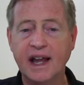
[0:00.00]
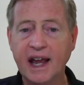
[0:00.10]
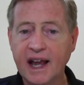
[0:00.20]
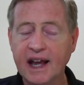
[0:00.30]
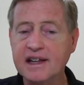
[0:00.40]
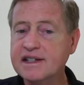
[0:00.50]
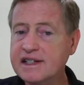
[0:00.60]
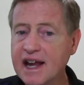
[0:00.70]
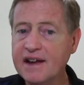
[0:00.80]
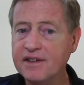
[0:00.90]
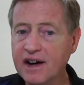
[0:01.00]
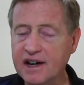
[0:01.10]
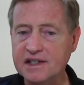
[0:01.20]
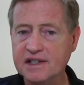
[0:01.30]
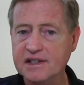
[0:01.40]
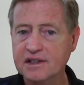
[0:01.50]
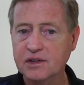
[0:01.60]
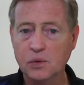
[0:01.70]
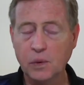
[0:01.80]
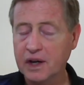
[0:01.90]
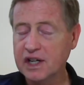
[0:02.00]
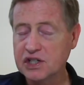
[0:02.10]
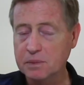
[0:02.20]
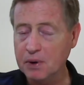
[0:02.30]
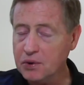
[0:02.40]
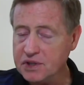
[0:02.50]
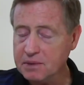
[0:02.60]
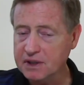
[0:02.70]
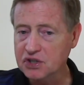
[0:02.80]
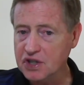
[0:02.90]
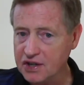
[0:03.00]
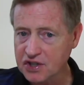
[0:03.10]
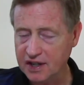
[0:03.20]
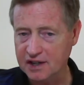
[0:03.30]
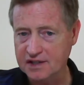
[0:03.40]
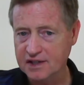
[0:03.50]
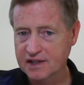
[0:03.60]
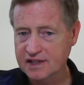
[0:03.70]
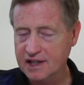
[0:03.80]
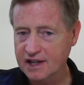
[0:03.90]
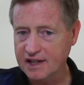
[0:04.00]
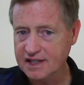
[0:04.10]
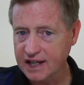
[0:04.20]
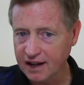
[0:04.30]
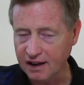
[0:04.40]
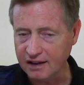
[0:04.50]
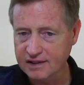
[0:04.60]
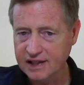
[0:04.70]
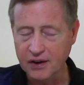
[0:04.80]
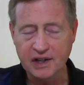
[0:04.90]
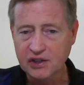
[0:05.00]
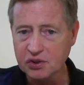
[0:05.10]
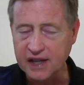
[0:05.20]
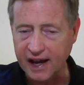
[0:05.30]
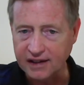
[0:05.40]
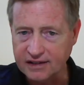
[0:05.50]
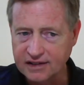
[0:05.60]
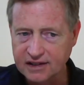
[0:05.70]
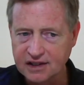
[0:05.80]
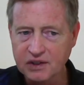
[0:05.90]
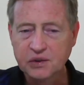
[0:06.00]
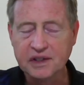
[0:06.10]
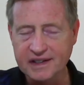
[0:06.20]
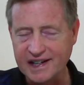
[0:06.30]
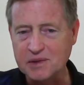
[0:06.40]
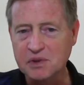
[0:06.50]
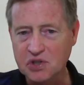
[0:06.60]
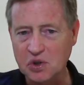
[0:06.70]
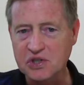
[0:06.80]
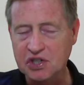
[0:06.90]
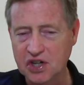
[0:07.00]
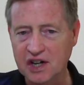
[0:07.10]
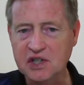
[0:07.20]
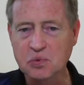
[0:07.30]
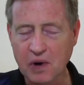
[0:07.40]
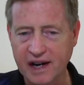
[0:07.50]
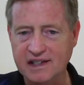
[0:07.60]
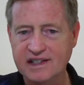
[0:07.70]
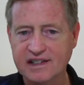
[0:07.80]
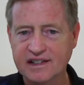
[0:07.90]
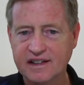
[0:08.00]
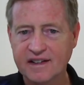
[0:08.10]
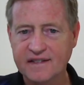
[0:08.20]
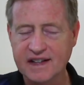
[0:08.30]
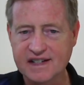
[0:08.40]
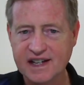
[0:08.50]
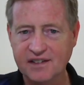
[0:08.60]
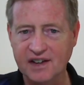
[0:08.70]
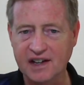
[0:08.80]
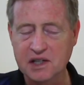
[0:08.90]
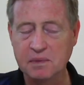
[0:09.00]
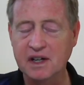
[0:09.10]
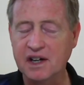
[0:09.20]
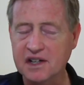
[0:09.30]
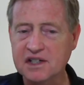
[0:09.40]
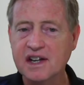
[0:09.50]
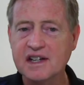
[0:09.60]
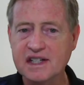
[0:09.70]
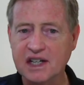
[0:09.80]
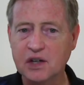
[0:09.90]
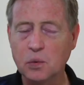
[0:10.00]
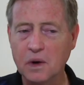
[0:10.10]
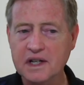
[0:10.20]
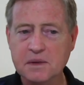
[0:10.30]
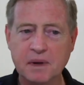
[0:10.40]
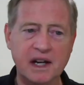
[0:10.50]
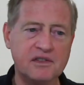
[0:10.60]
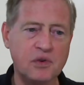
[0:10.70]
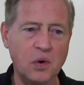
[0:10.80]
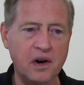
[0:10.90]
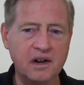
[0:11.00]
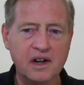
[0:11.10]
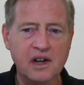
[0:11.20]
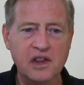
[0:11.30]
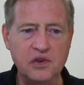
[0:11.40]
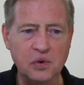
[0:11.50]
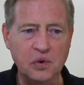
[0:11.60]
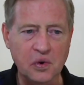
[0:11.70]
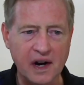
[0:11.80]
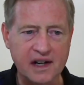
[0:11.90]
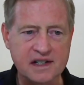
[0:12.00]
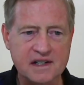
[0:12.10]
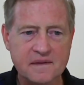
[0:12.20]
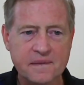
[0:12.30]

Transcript: and save us when he's supposed to be judging us, sending us to hell? How can he do that? The gospel shows that God is right in saving us because sin was paid for through Christ.